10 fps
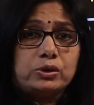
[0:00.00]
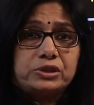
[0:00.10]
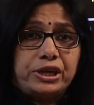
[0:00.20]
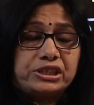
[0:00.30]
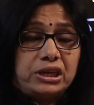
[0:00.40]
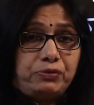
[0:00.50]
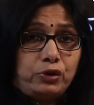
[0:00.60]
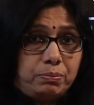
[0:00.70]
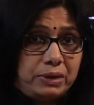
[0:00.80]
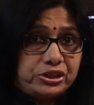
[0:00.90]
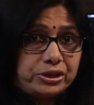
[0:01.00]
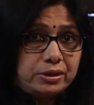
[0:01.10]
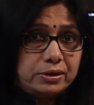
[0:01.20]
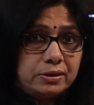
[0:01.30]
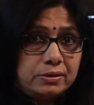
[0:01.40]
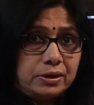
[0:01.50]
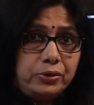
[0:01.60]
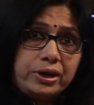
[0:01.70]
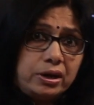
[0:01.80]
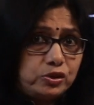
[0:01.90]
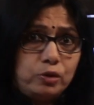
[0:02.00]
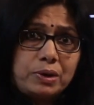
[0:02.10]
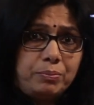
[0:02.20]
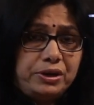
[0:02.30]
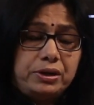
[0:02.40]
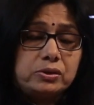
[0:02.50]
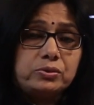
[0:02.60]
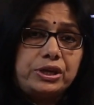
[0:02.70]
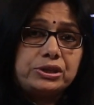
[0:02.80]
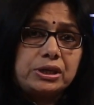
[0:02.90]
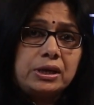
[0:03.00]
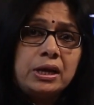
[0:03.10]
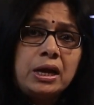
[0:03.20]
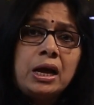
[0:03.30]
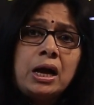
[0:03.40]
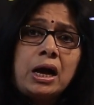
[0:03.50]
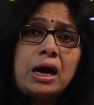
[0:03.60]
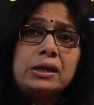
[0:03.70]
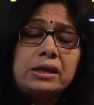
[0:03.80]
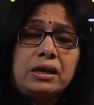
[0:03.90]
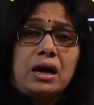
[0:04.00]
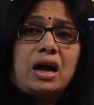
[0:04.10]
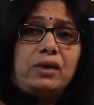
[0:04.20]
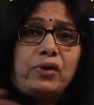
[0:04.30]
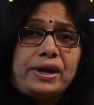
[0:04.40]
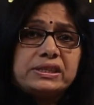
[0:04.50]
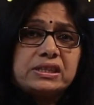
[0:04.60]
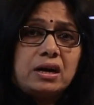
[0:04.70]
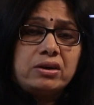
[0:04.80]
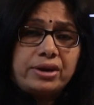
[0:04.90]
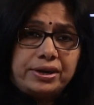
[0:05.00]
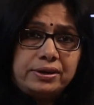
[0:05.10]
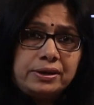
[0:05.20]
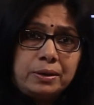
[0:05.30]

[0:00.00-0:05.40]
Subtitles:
dissociation, if not mentioned, you can assume complete dissociation. And then alpha is 100%,